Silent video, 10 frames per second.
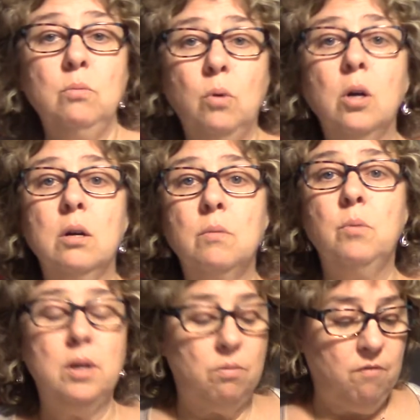work
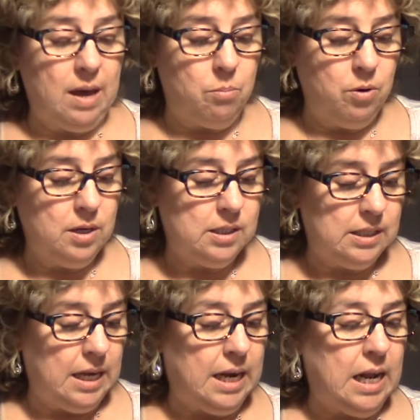with
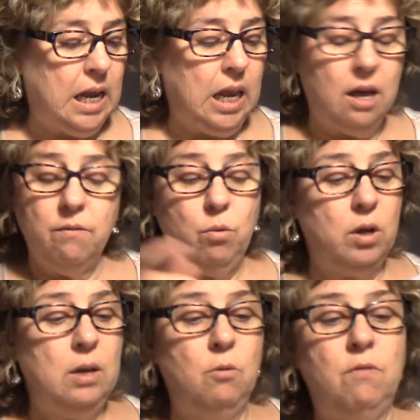fabrics, and I love
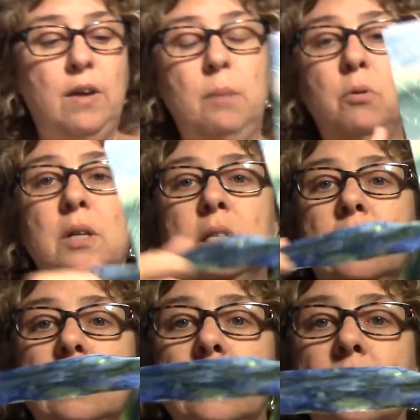working with fabrics.
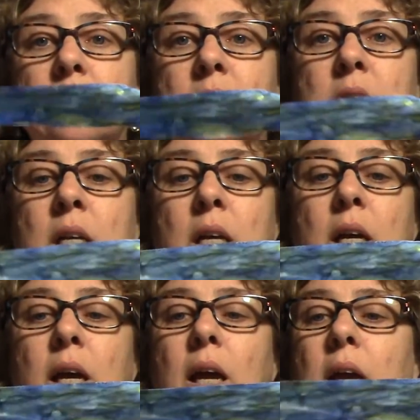This is
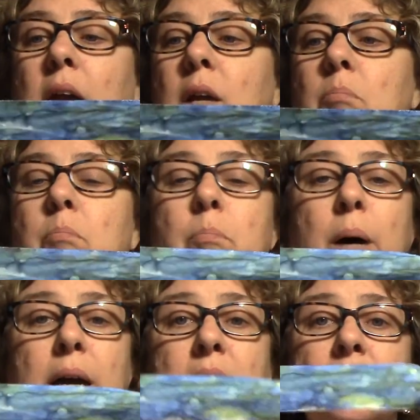a
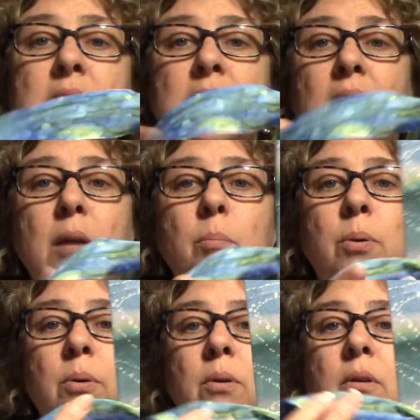bias tape,
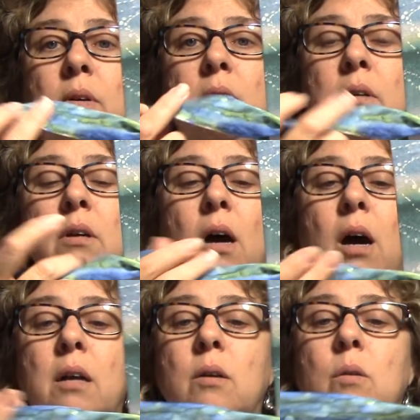
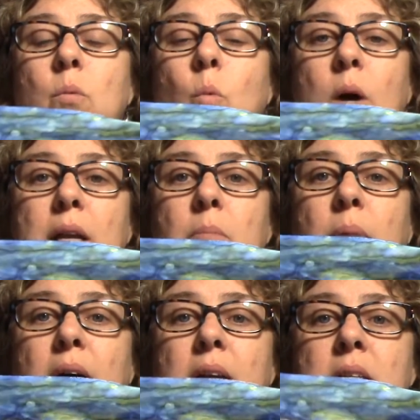cotton white
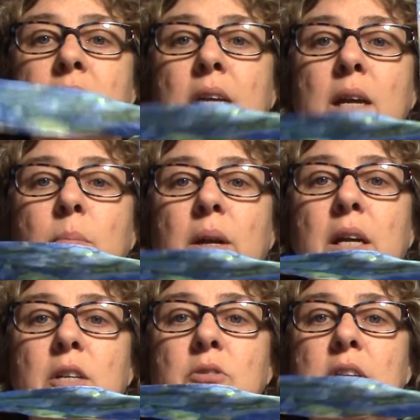bias tape, and I
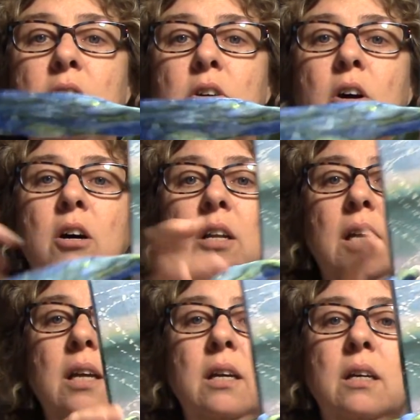used alcohol
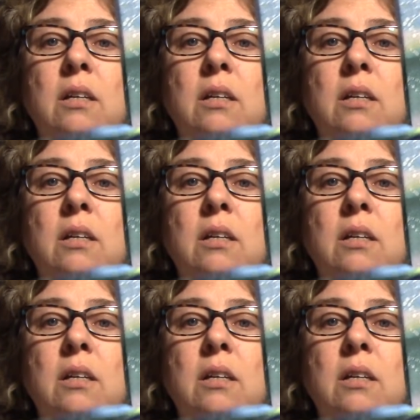ink